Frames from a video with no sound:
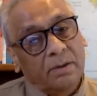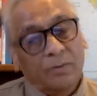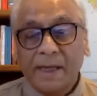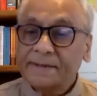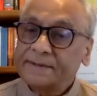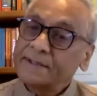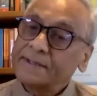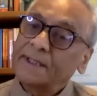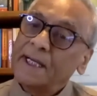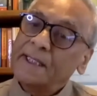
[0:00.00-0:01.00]
we are
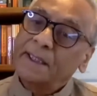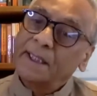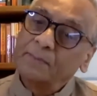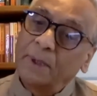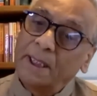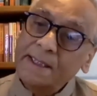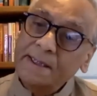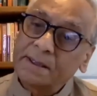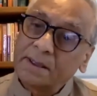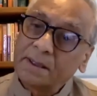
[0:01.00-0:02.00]
sustained in
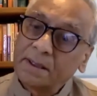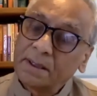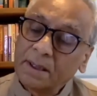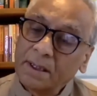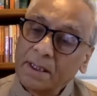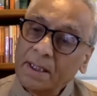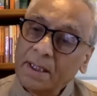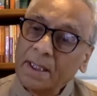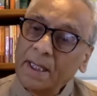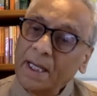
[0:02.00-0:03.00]
bliss,
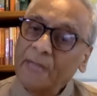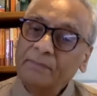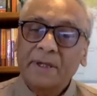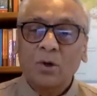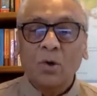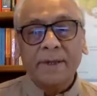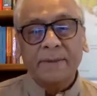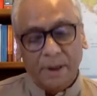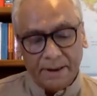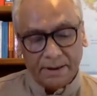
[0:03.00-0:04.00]
and we go
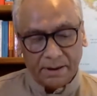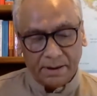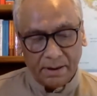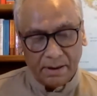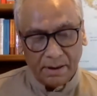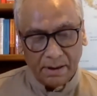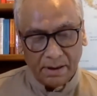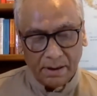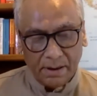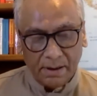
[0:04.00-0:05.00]
in bliss.
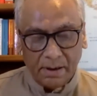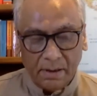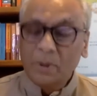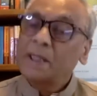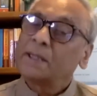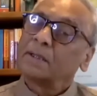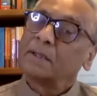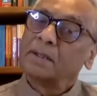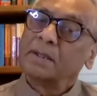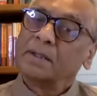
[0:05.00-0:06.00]
But
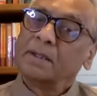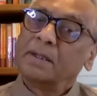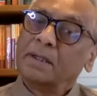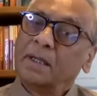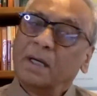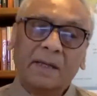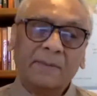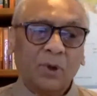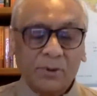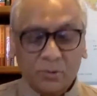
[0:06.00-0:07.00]

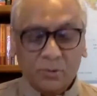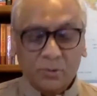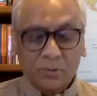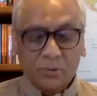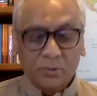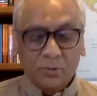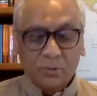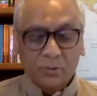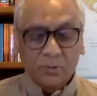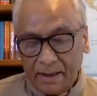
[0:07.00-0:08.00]
unfortunately
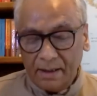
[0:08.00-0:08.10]
today,